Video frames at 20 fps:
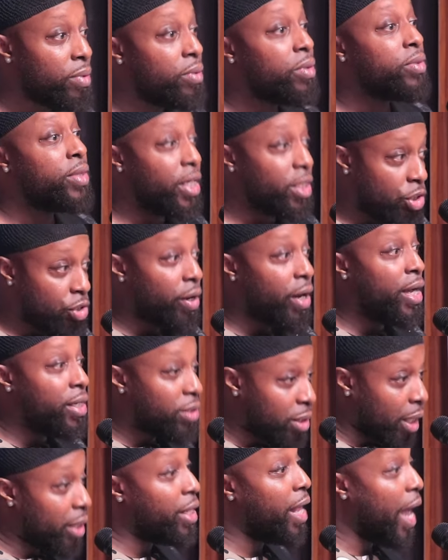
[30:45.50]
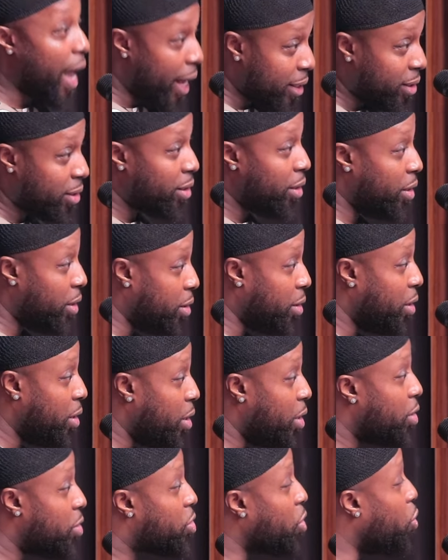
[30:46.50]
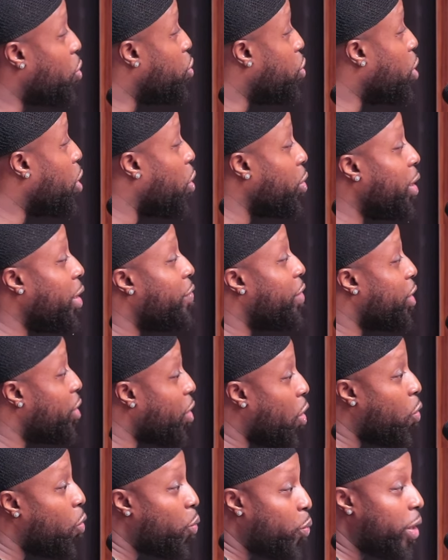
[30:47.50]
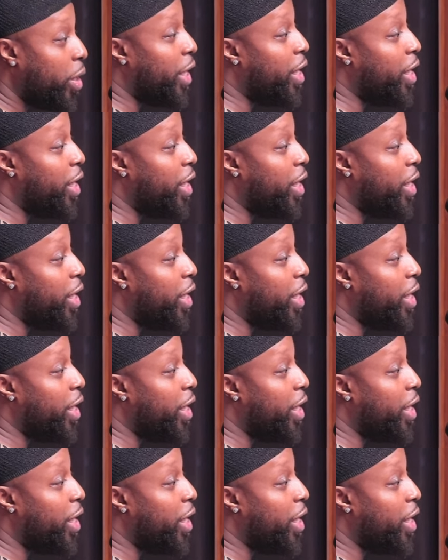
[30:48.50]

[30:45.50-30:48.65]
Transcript: The trains are nasty. So you don't even know,